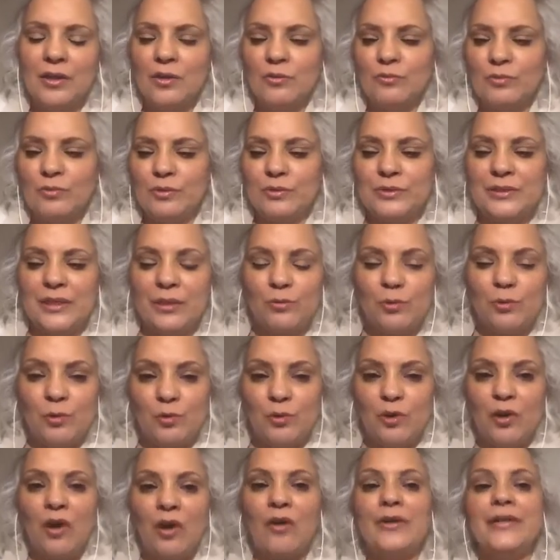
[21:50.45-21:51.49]
we were saying we
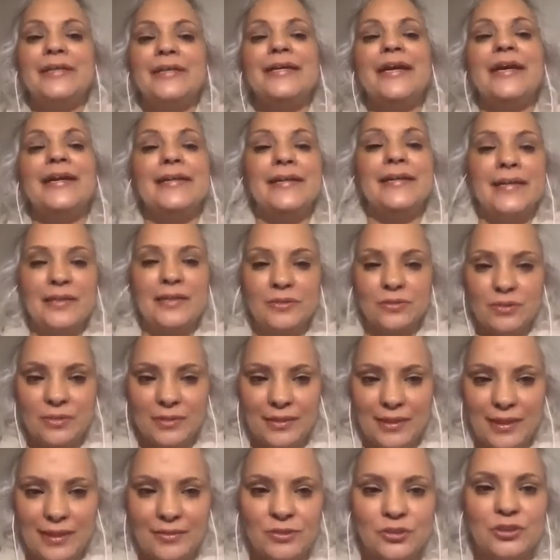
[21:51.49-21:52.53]
were already getting into the
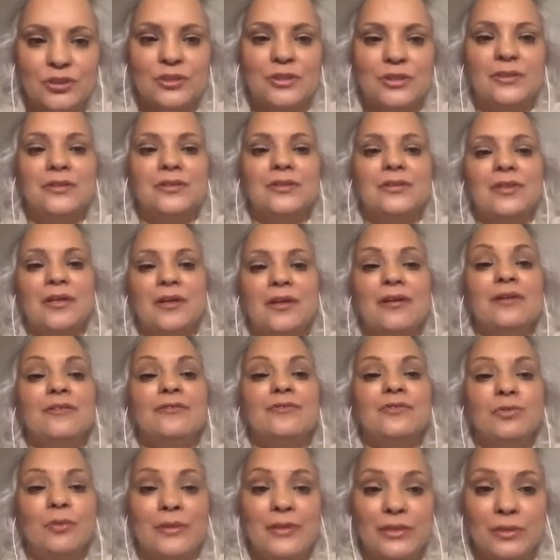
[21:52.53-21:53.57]
energies of
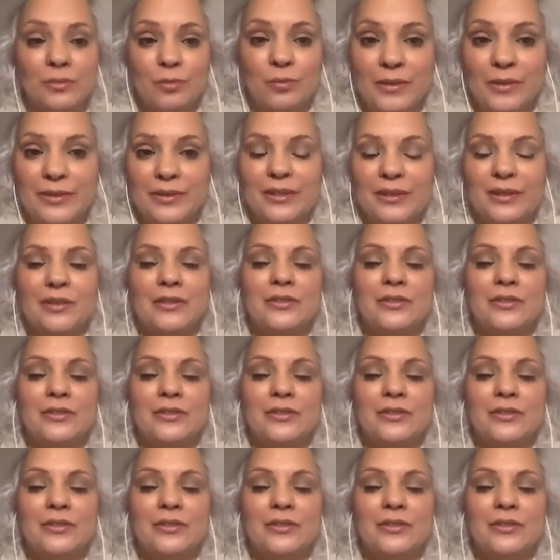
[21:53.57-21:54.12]
2020.